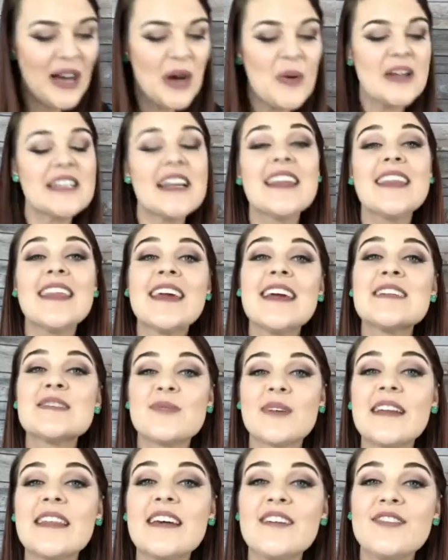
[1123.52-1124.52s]
Which I think is
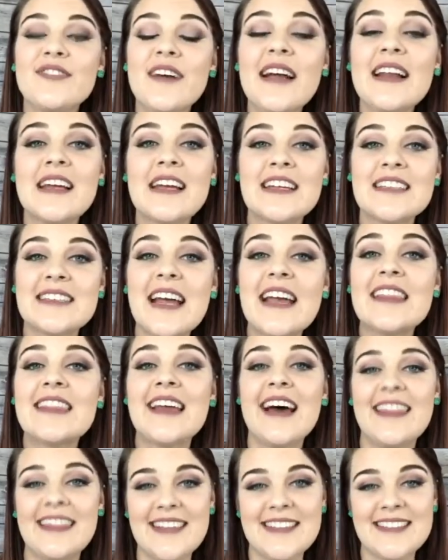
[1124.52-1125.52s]
really funny because I
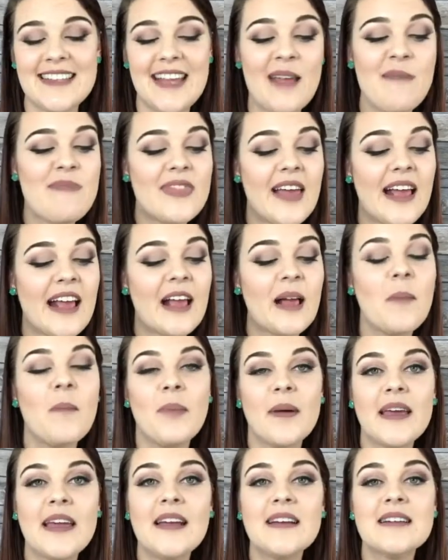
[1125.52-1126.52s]
thought the same thing.
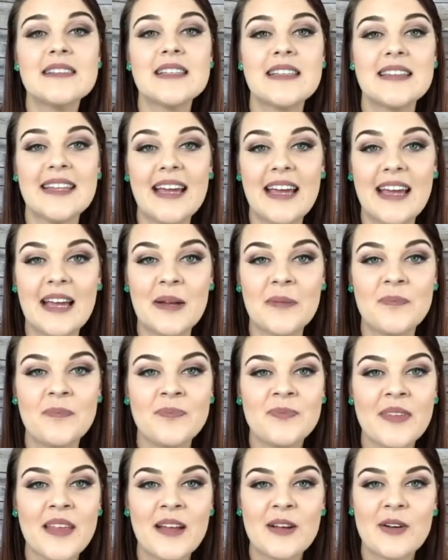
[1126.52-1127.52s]
But here's the thing.
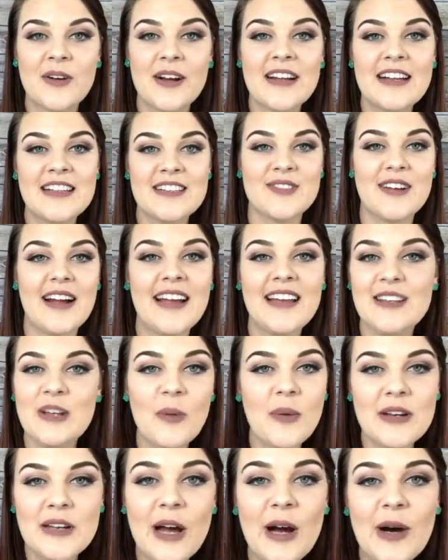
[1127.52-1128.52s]
Crickets, right? No
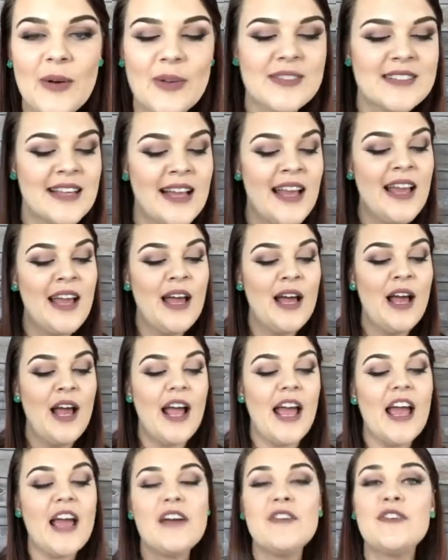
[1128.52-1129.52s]
one knows.
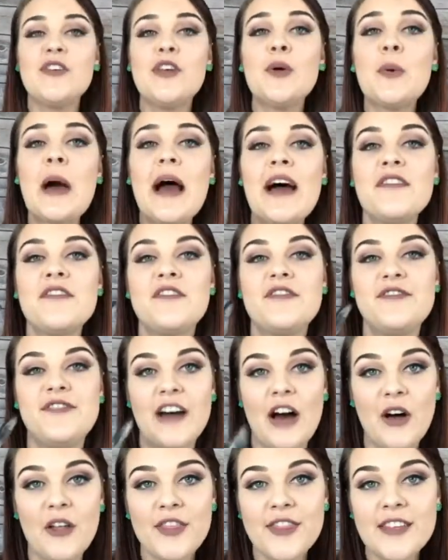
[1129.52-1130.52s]
If you have
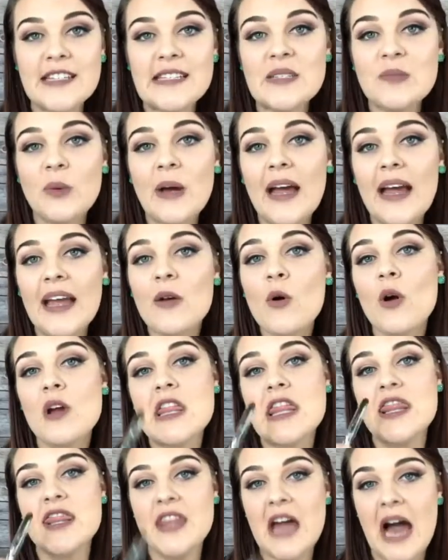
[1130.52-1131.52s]
felt this way or
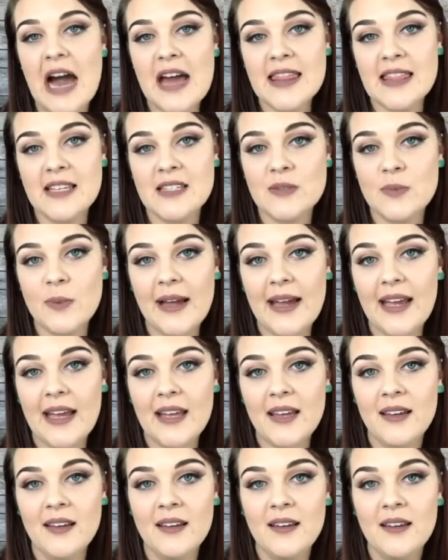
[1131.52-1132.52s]
thought this
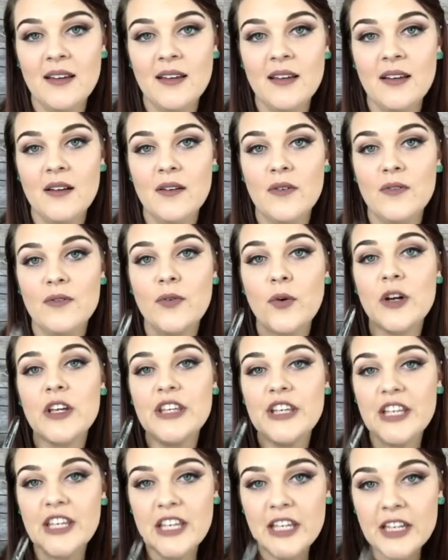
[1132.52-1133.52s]
way for
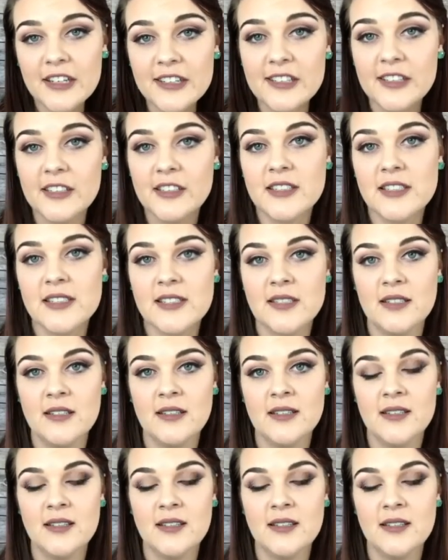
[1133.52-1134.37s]
years,